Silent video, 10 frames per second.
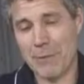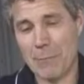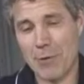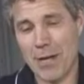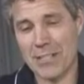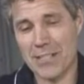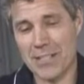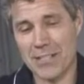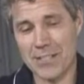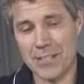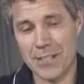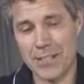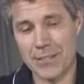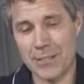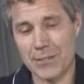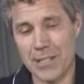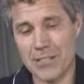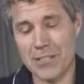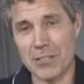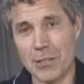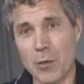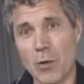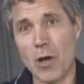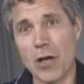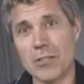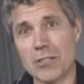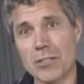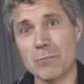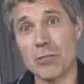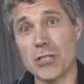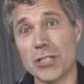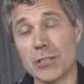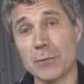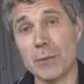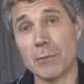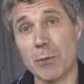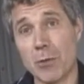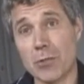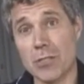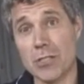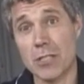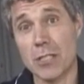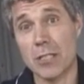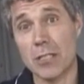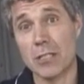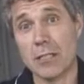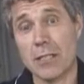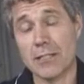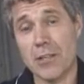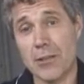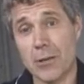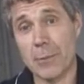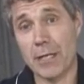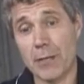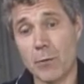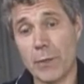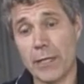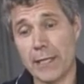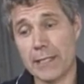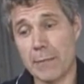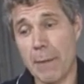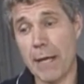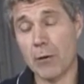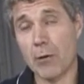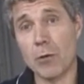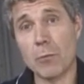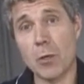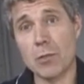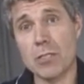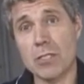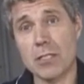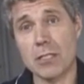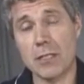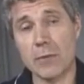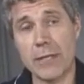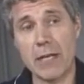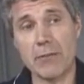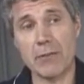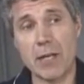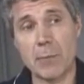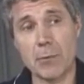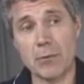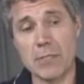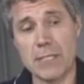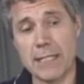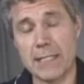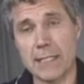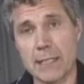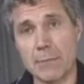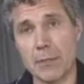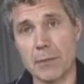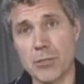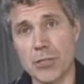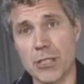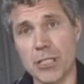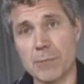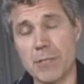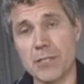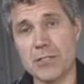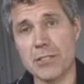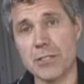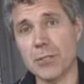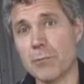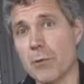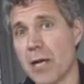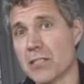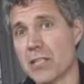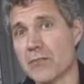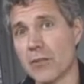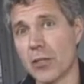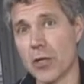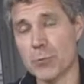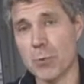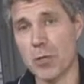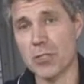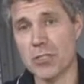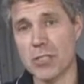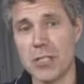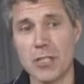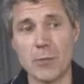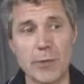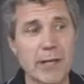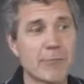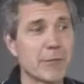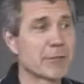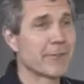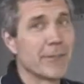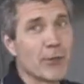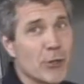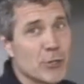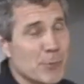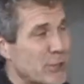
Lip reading: The rim process utilizes low-cost machined aluminum molds. Exothermic, we like to make our own molds. We have a couple CNC milling machines. Because it's a good process for large parts, we have relatively large